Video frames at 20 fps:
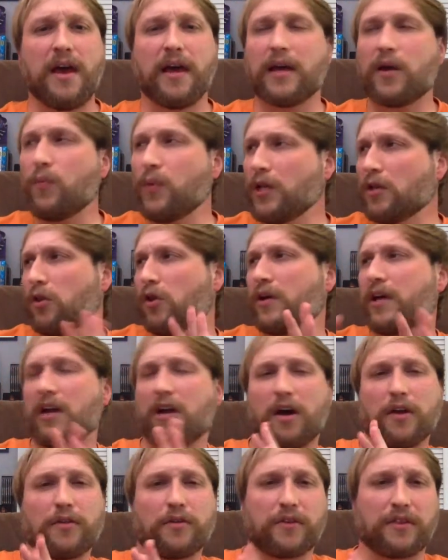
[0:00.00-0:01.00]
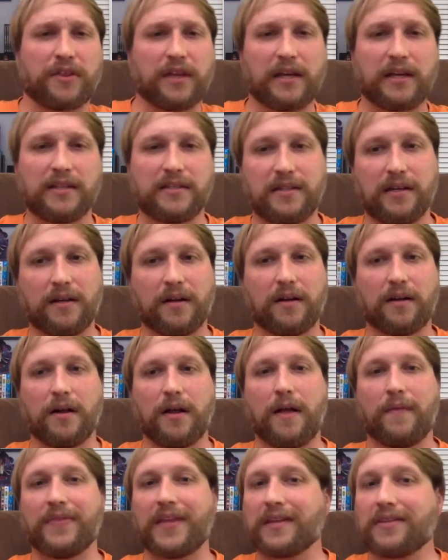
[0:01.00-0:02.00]
Can we look at other things here?
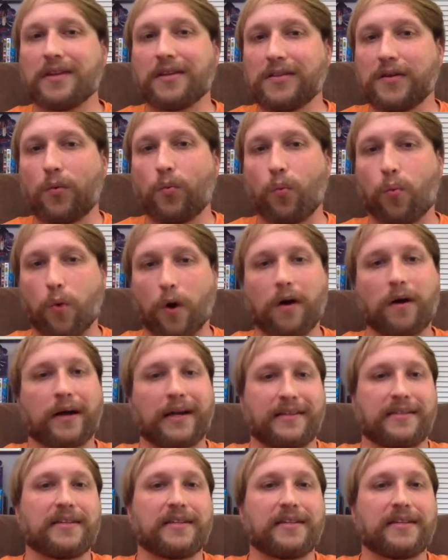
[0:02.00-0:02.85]
That doesn't work.